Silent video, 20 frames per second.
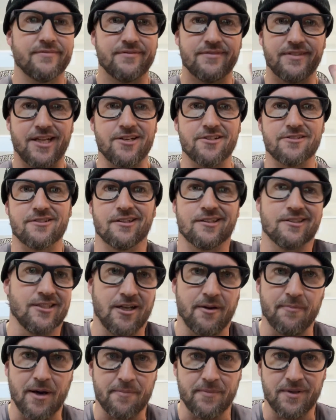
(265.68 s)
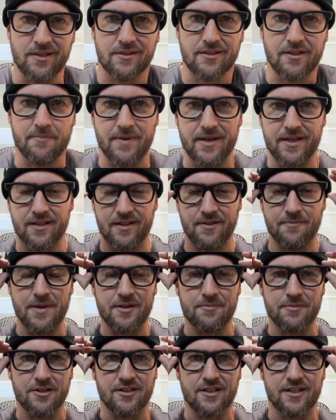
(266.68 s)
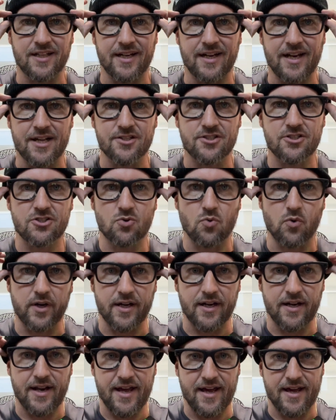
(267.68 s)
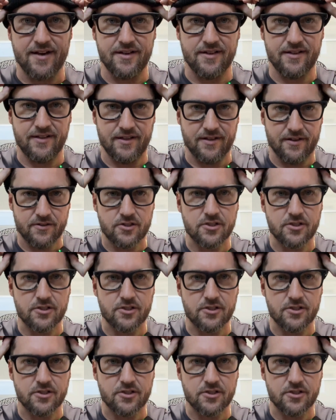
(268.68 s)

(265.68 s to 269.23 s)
they just look dumb on me. They make me look like I got a squinted head in.